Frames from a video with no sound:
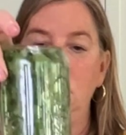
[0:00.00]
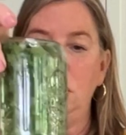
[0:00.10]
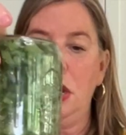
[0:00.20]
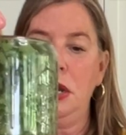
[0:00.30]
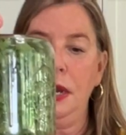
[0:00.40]

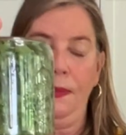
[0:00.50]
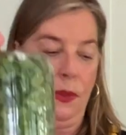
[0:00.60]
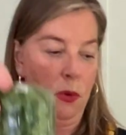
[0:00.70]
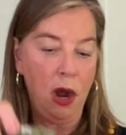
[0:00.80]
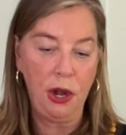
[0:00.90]
jar in the
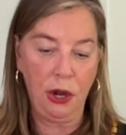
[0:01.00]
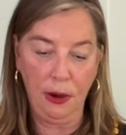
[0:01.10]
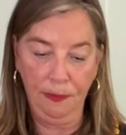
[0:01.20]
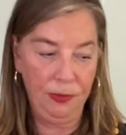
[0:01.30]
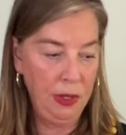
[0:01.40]
water.
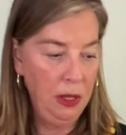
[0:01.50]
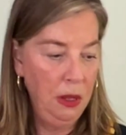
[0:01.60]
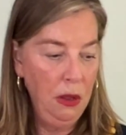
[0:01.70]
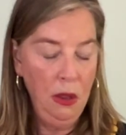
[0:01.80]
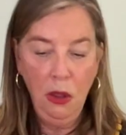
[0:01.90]

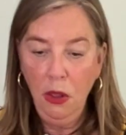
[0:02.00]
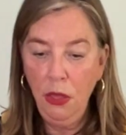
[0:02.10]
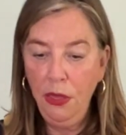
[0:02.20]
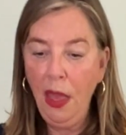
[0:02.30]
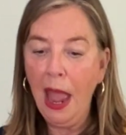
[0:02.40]

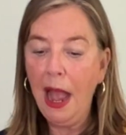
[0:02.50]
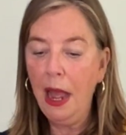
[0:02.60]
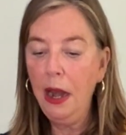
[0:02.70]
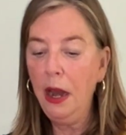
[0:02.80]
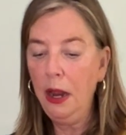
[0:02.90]

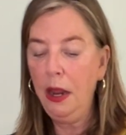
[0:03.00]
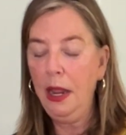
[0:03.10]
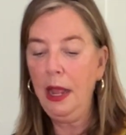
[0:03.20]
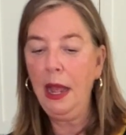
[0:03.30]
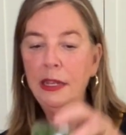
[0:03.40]
That
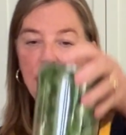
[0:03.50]
has